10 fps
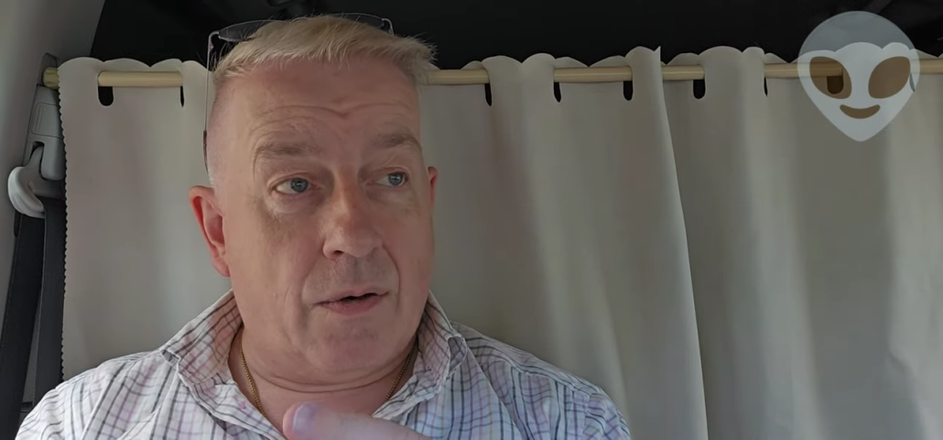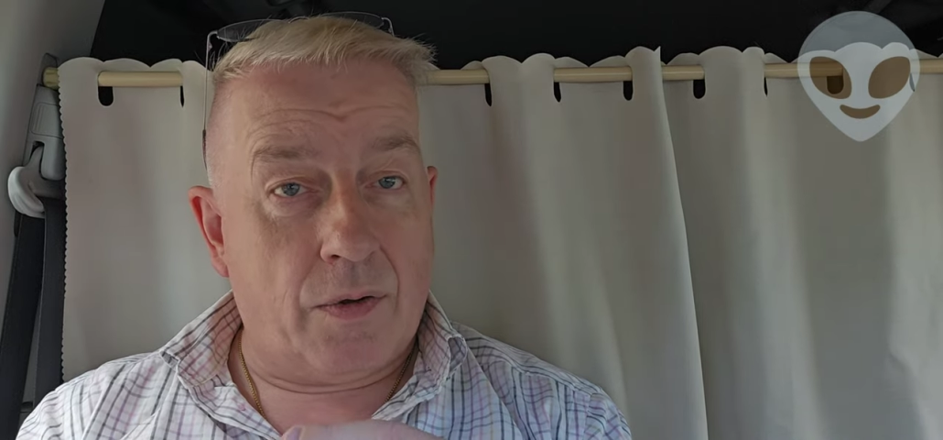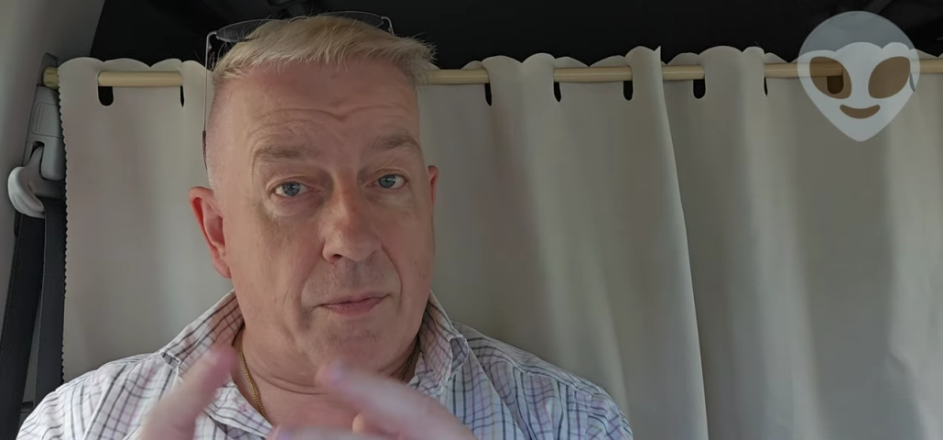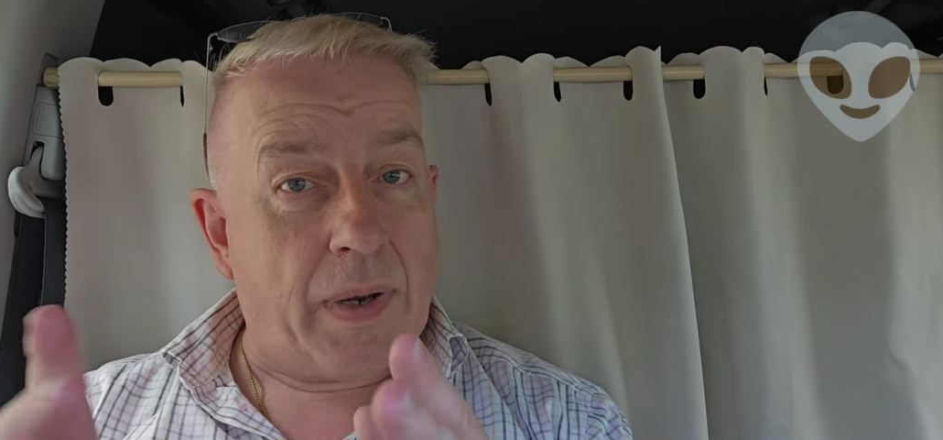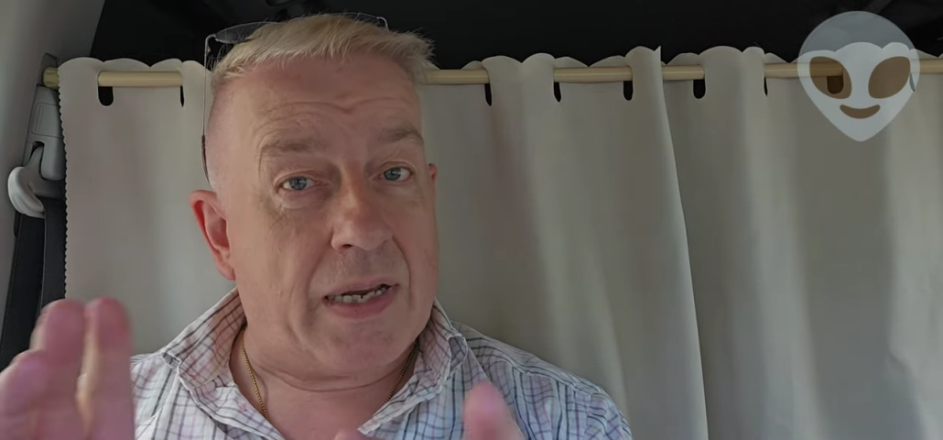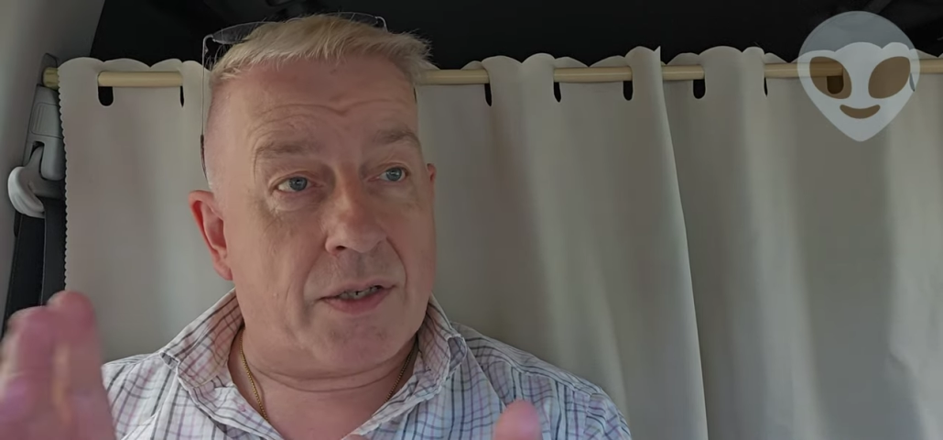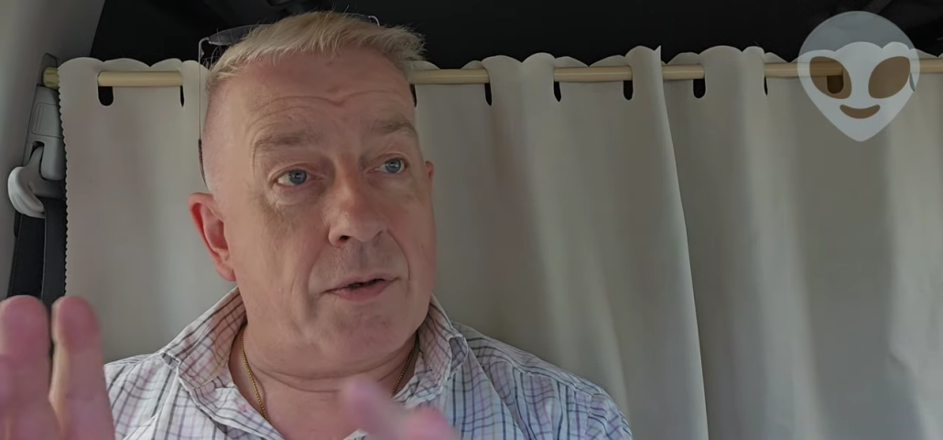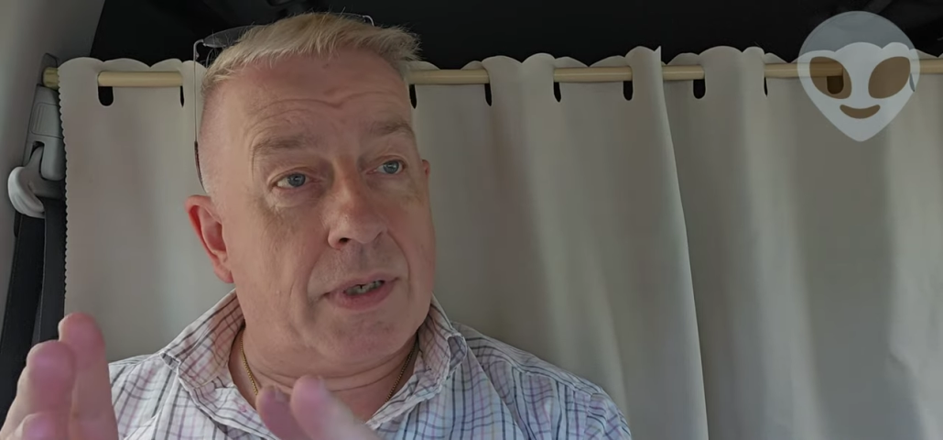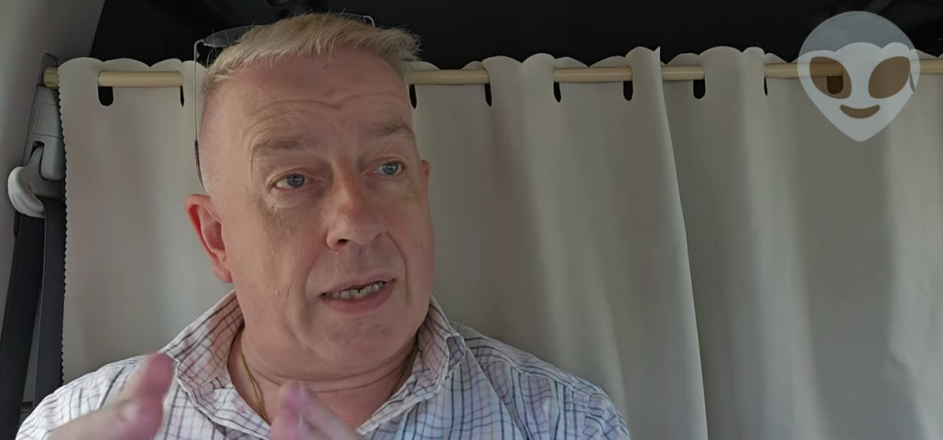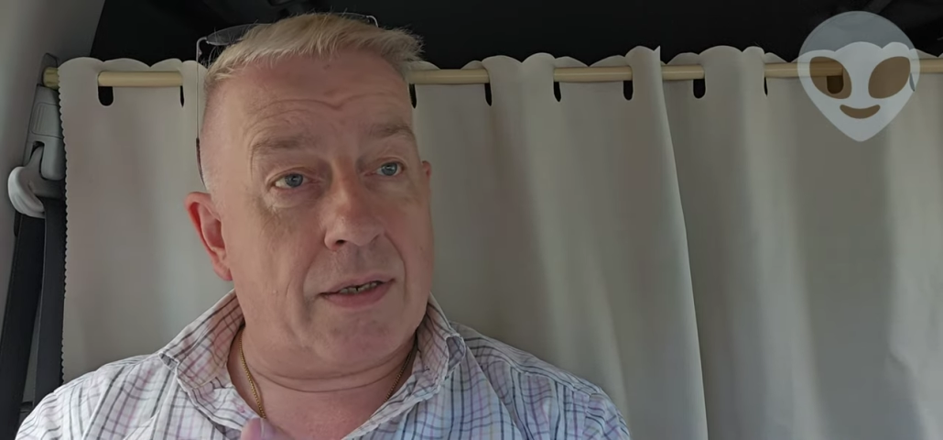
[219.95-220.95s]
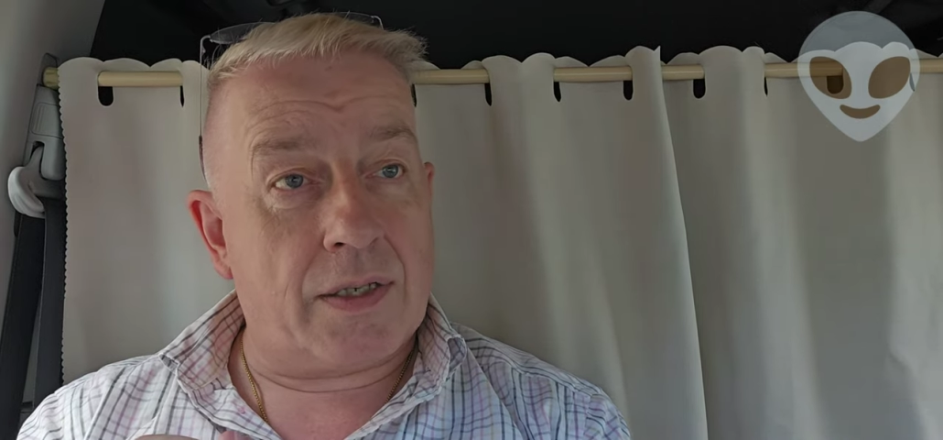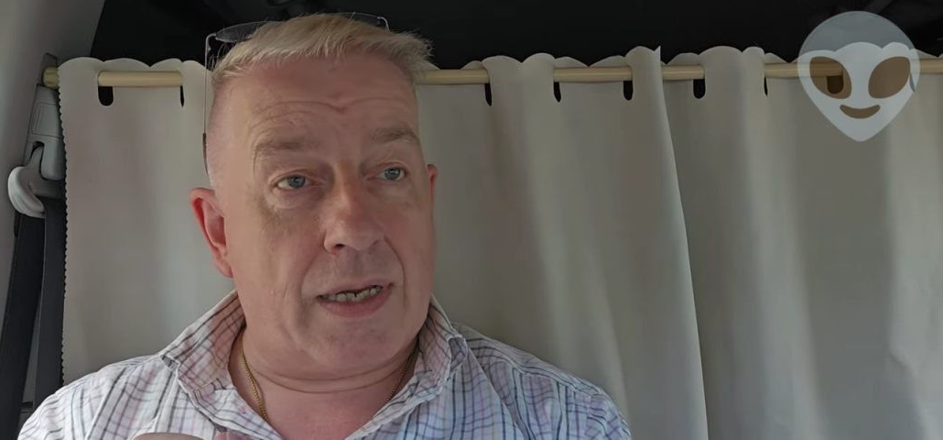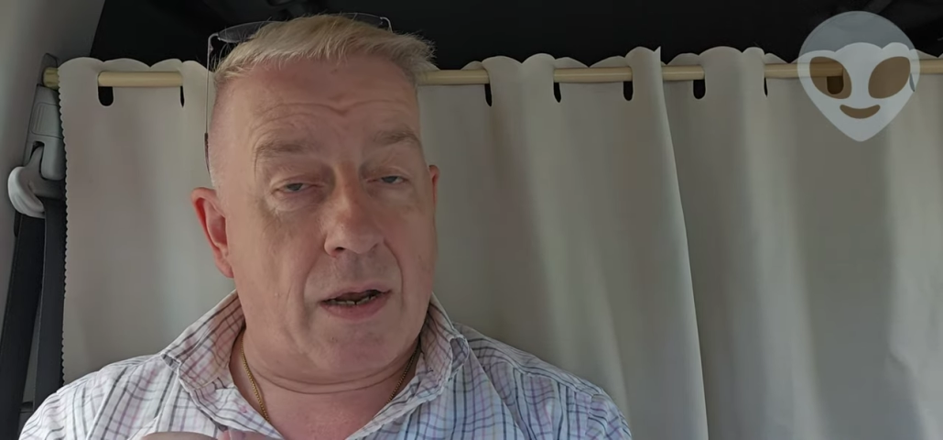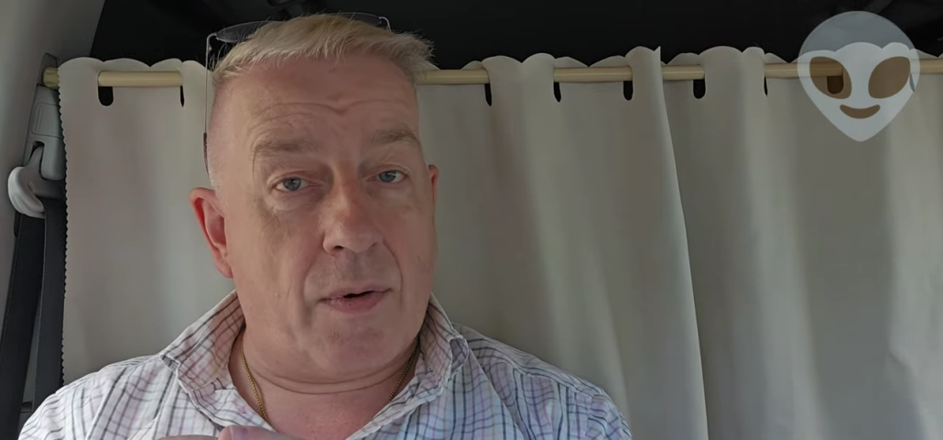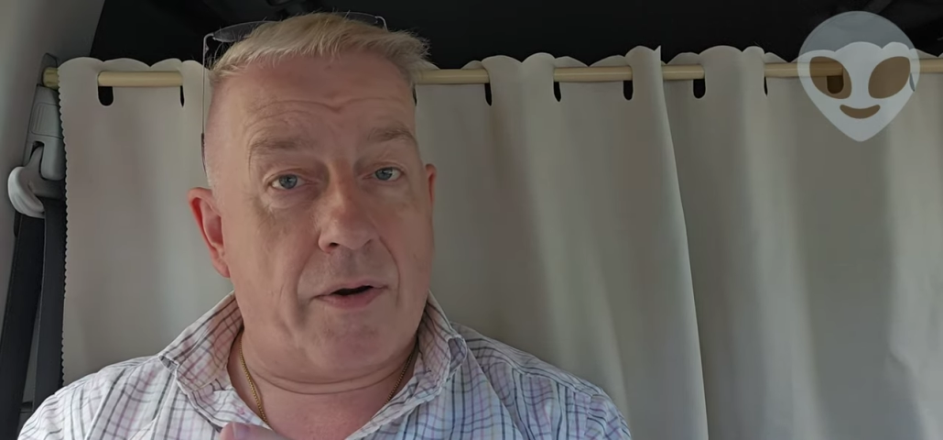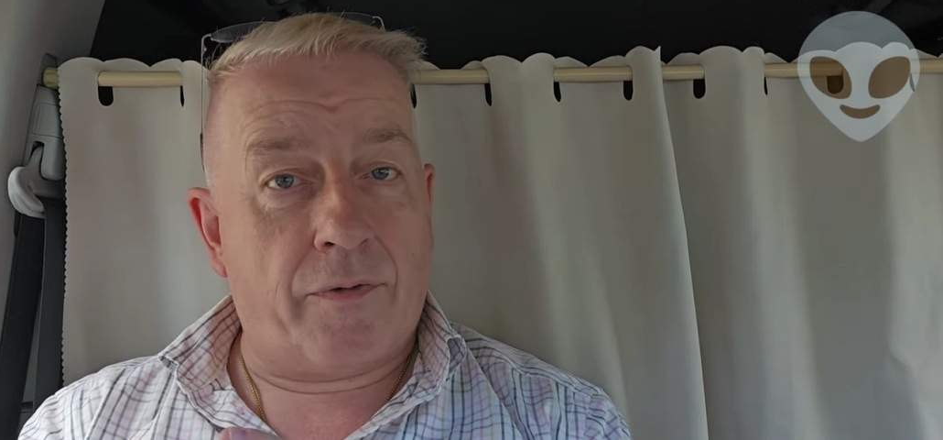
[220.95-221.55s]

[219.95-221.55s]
although bears do tend to stay away